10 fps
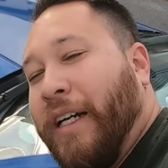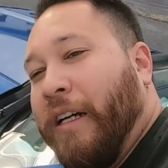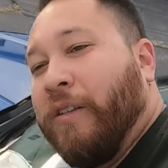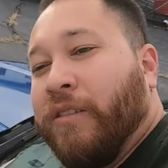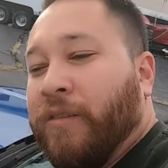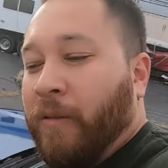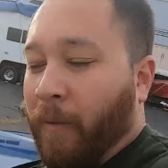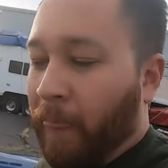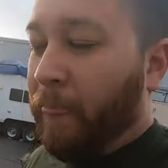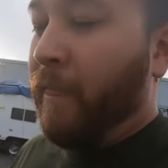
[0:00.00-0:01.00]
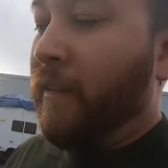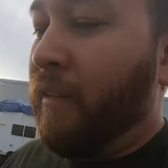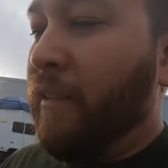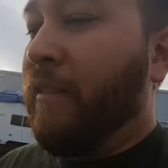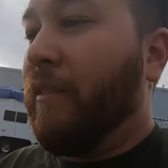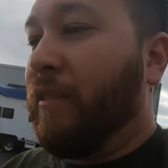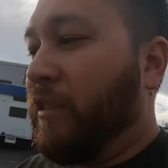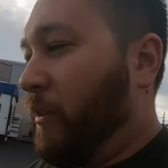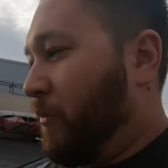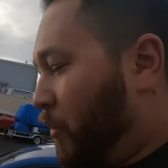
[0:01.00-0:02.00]
now.
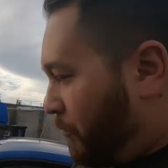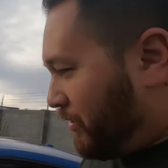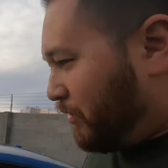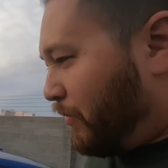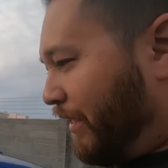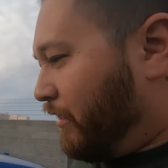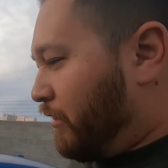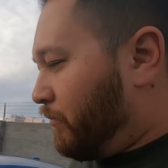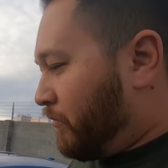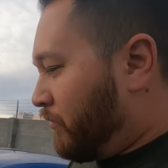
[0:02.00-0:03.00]
So open this back up.